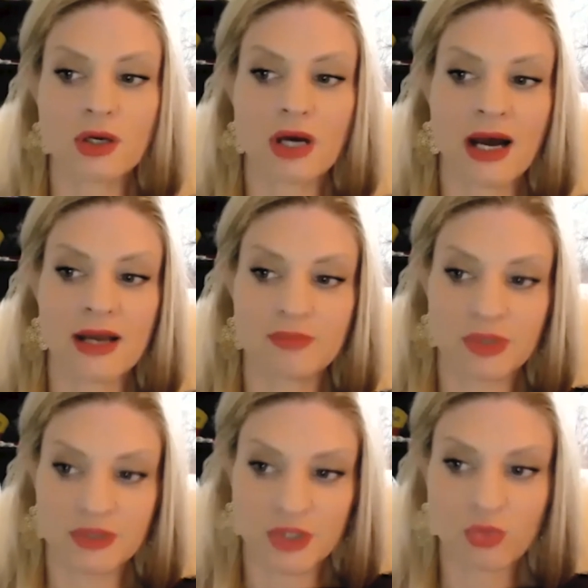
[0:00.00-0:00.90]
I
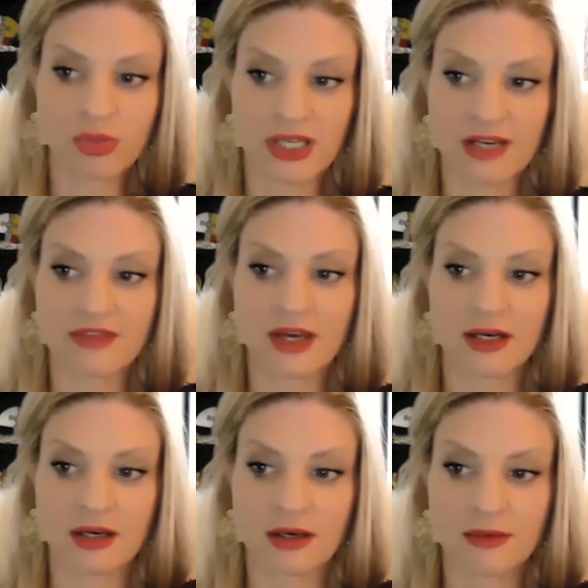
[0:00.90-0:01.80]
do believe
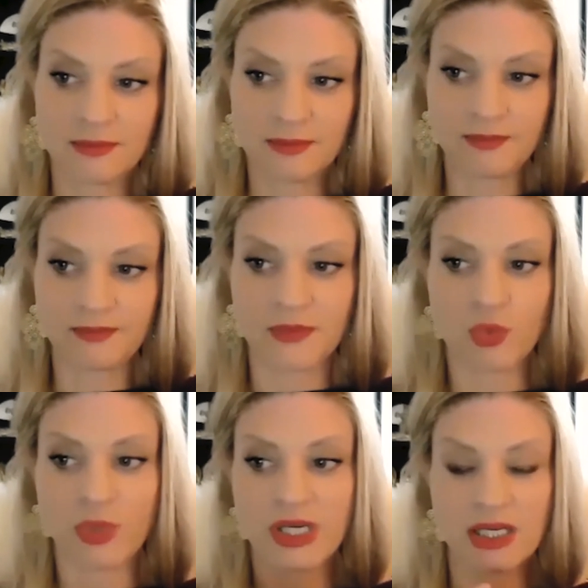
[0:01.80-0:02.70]
that
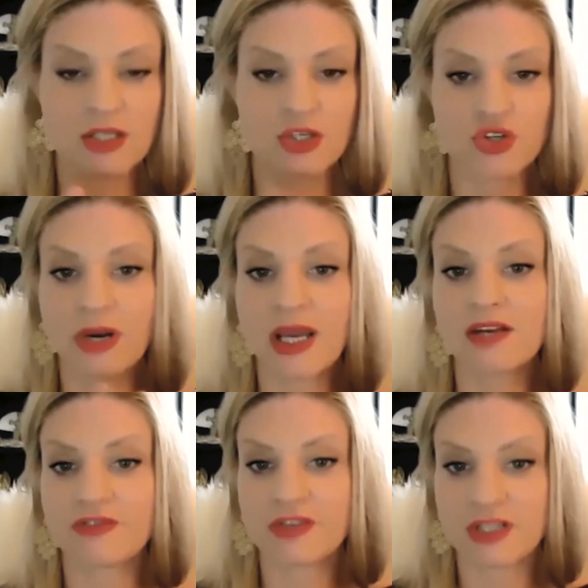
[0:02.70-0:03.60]
we need to
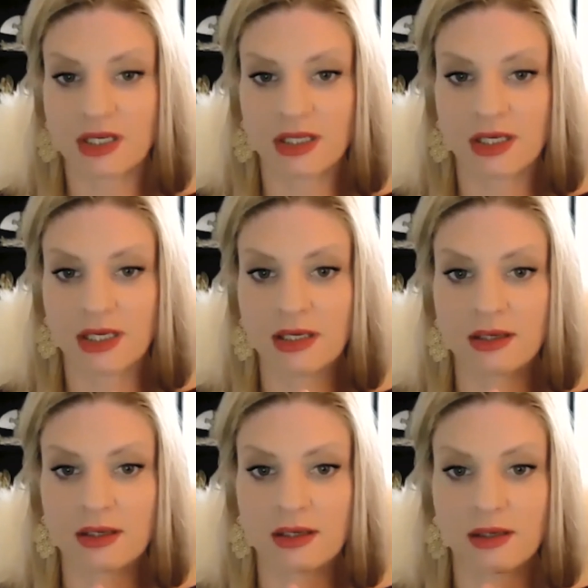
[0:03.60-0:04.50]
train physically
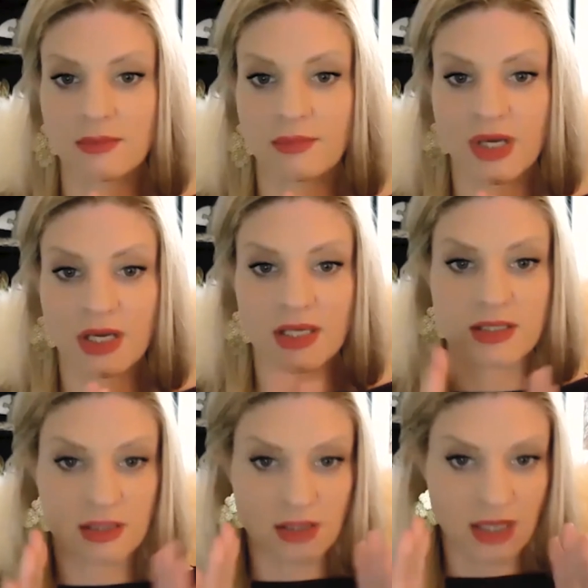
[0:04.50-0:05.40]

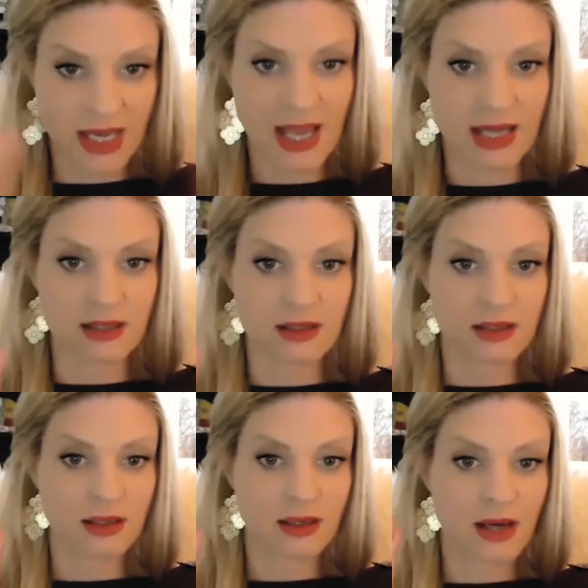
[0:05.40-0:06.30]
because, again,
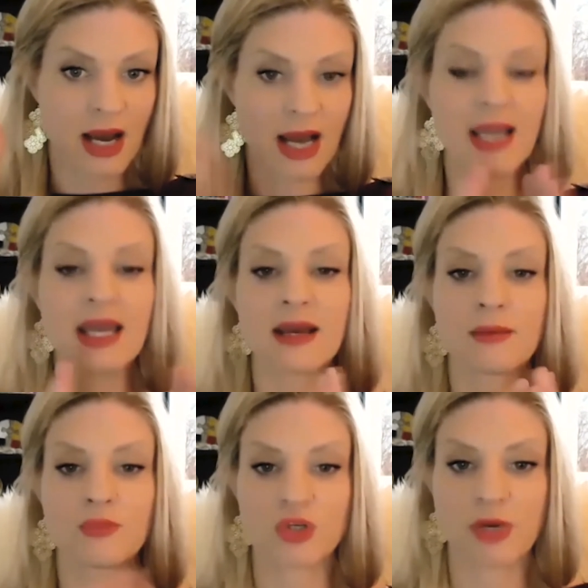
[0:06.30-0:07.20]
I
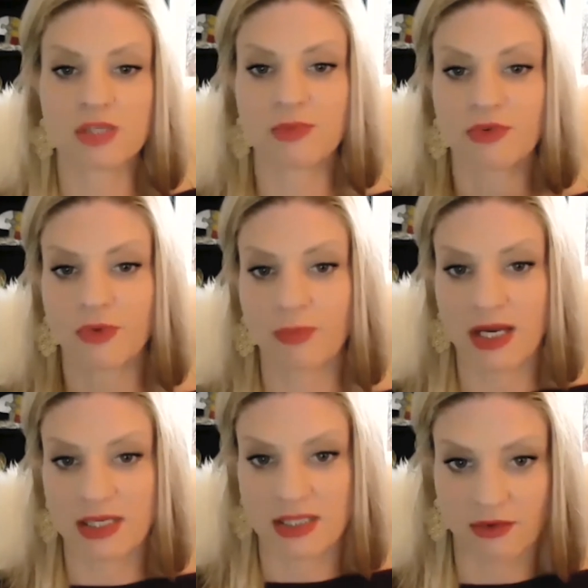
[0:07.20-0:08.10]
am responsible for
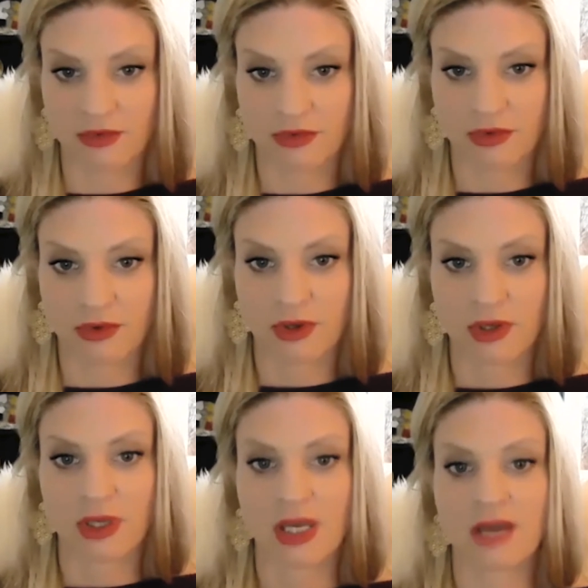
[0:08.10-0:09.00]
myself
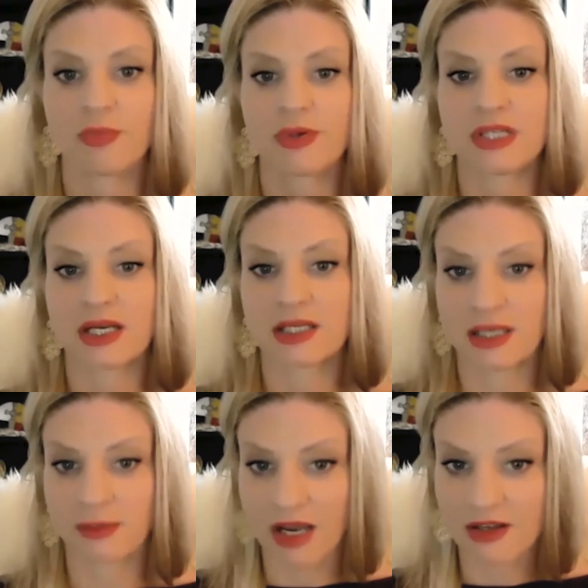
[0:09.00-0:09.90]
and for
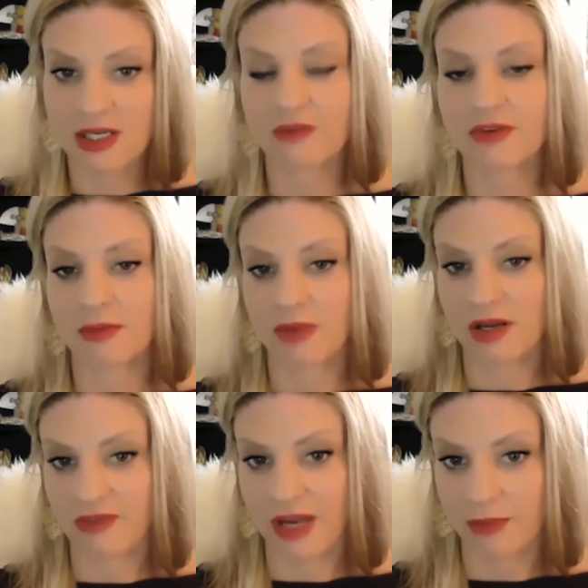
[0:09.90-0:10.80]
protecting myself and my
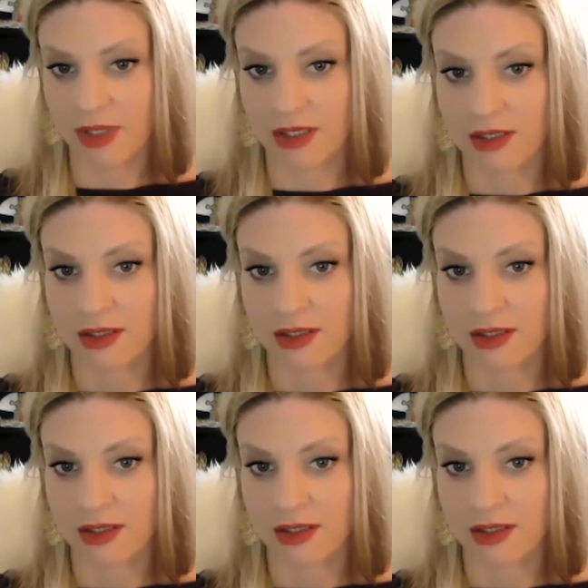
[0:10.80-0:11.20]
family.